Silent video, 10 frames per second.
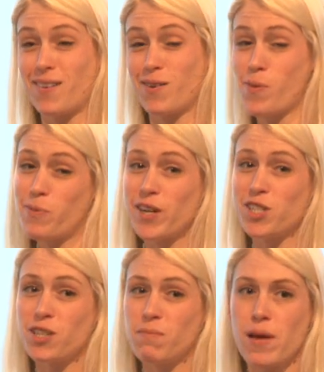
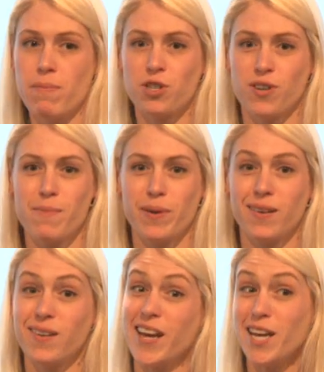corporation, maybe try being
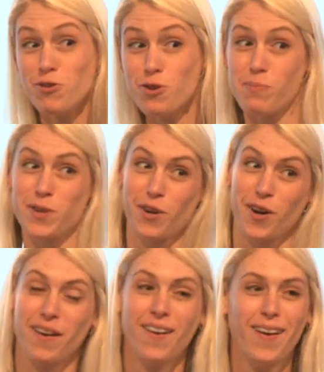an
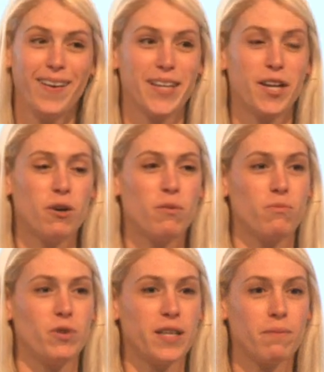intrapreneur, you know,
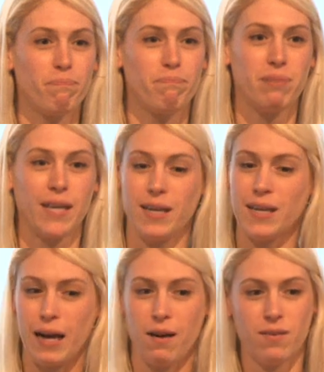really
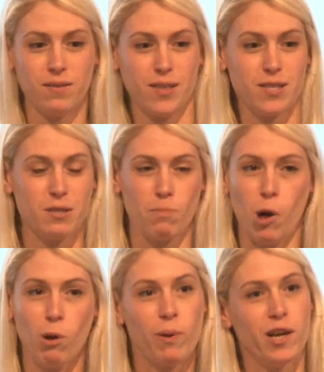planning out a
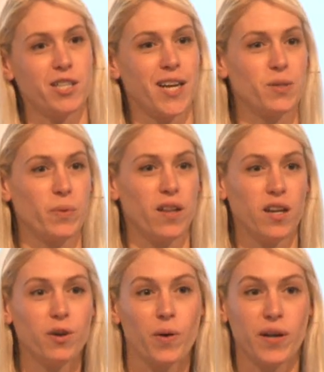small project
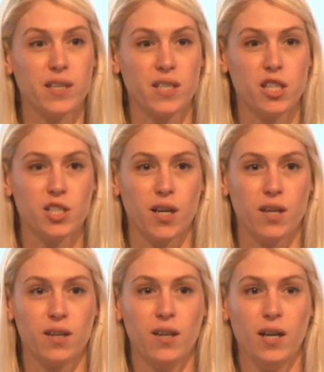within your
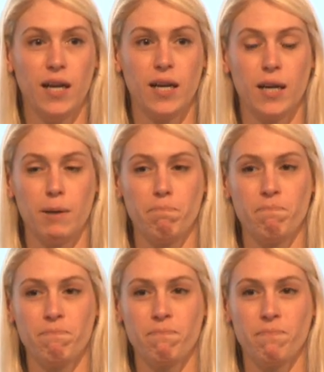organization
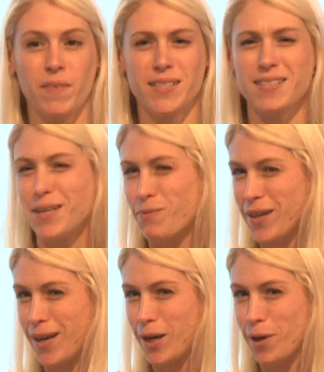and seeing where
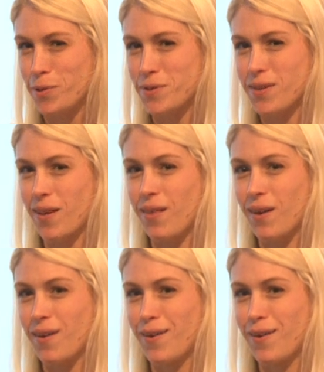that goes. I think